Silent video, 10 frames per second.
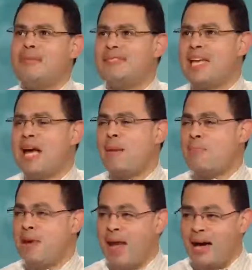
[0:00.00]
to say I'm
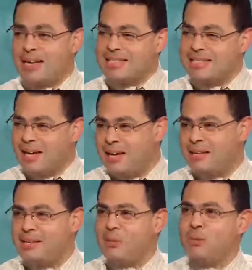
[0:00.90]
not
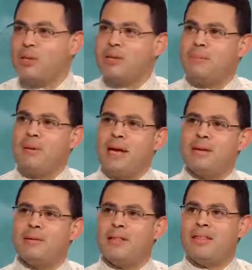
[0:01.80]
excited really
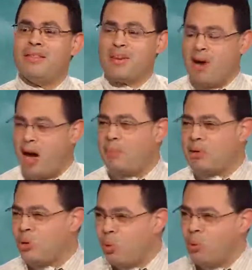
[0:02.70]
about the Common
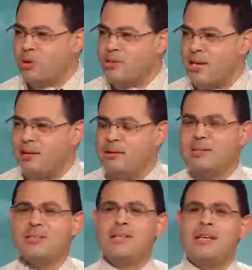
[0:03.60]
Core
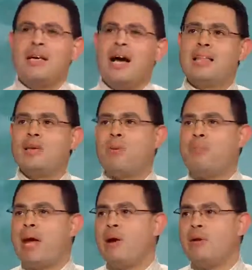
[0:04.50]
standards. I think what
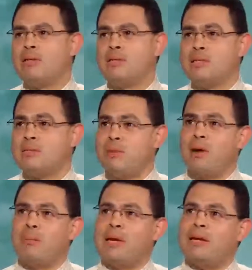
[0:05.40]
parents, and this is my
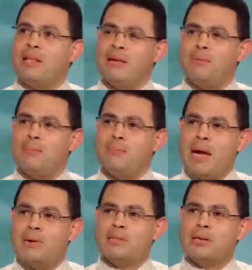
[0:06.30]
opinion, I think what
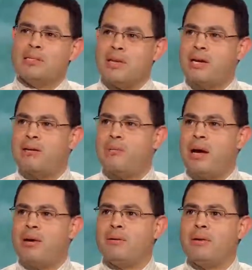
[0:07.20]
parents are excited
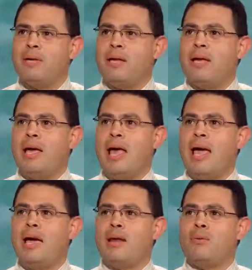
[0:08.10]
about
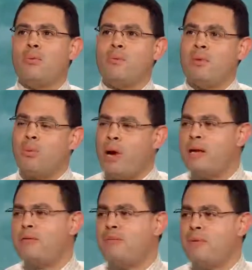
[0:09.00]
and we've been
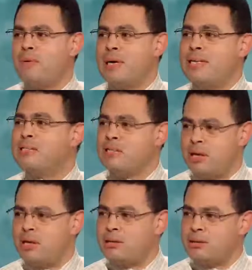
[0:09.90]
waiting for is a change.